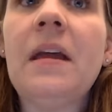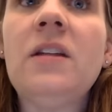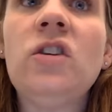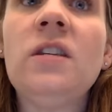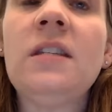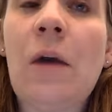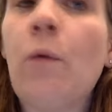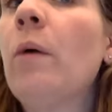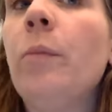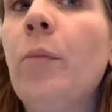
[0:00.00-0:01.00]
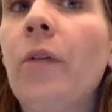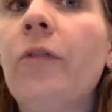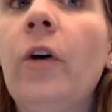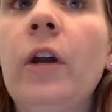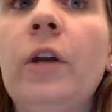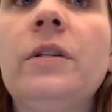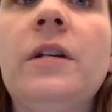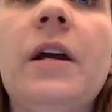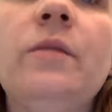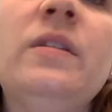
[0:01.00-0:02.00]
It's just a we would prefer you to
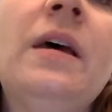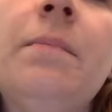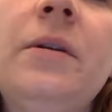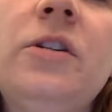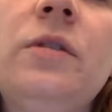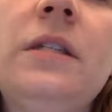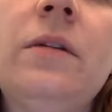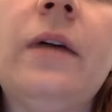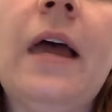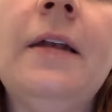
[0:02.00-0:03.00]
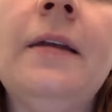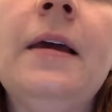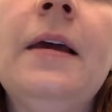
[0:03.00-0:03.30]
not use it, but you still can.